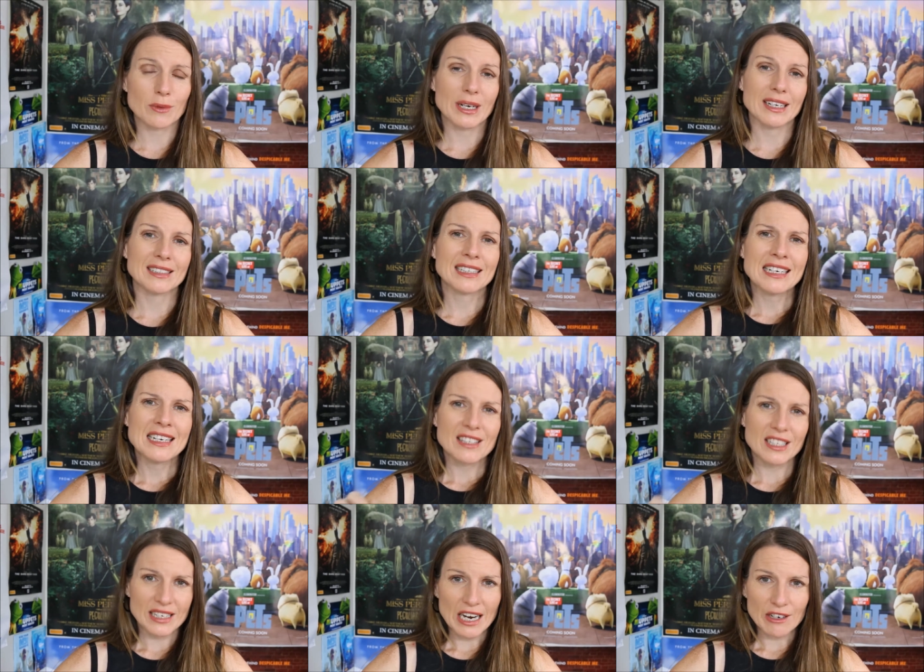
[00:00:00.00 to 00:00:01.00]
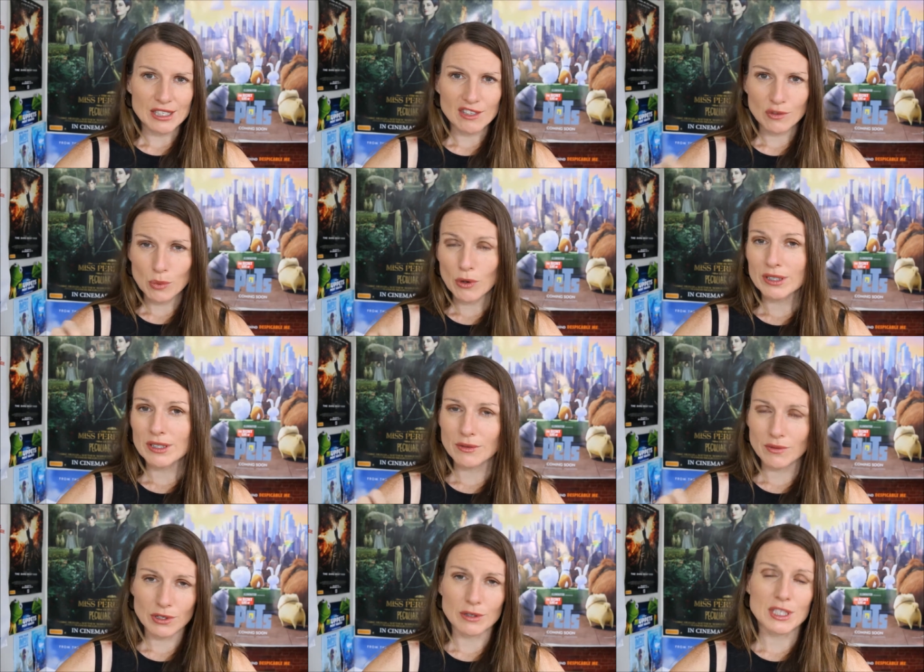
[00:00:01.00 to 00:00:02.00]
where the narrative point
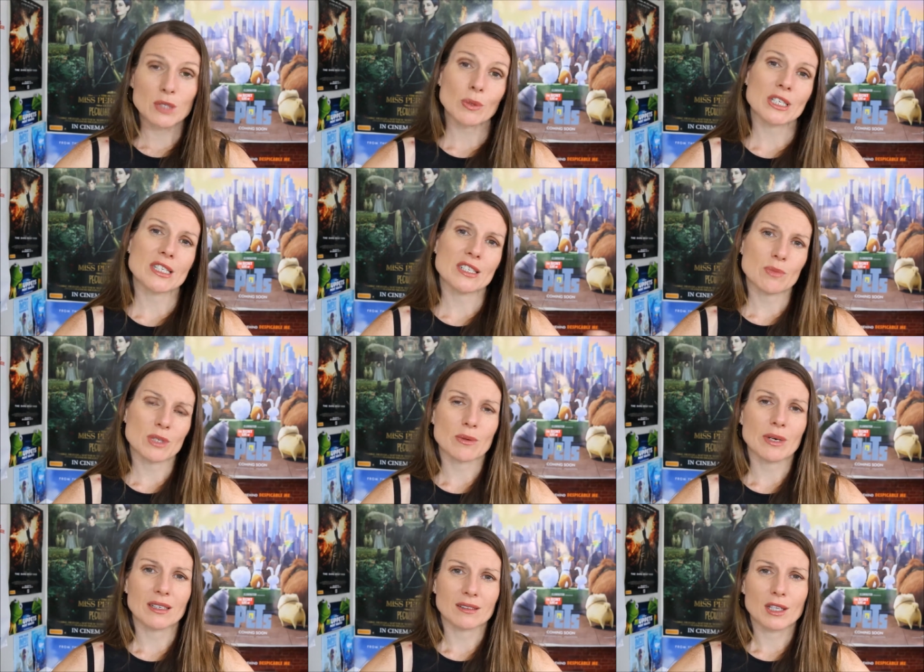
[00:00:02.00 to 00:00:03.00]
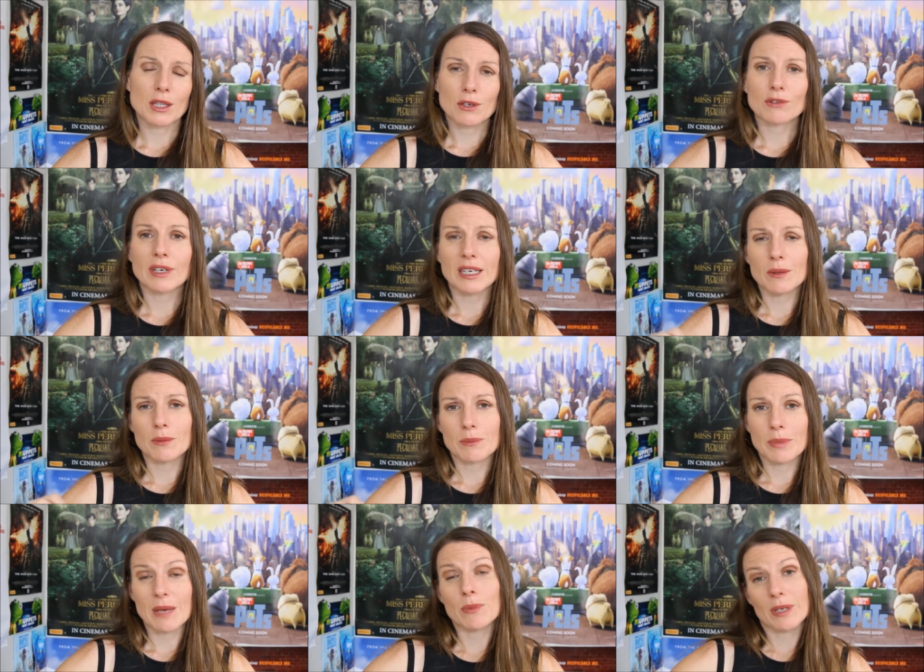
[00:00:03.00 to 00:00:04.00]
of view switches between three
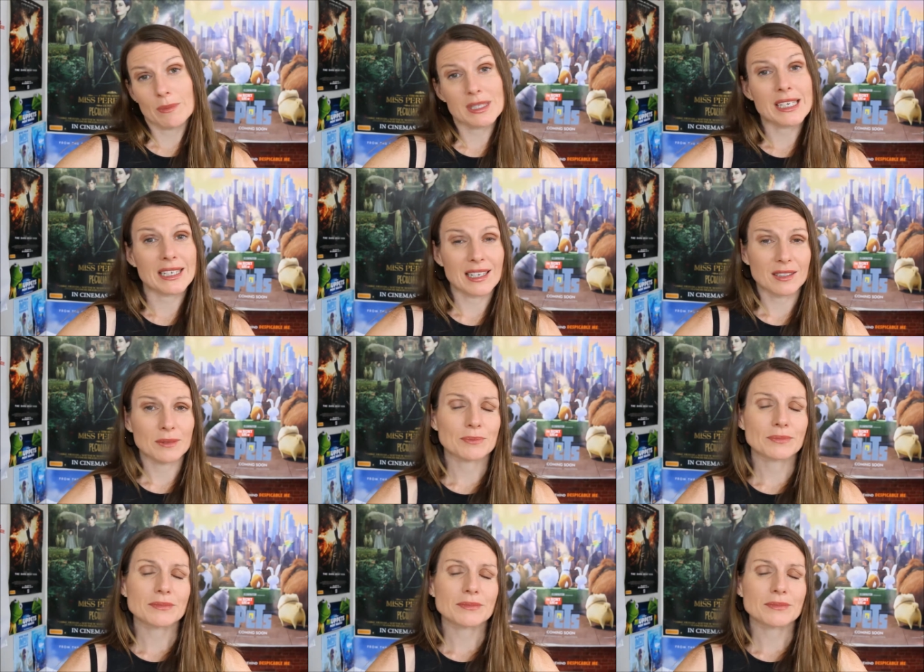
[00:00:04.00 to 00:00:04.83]
people in particular.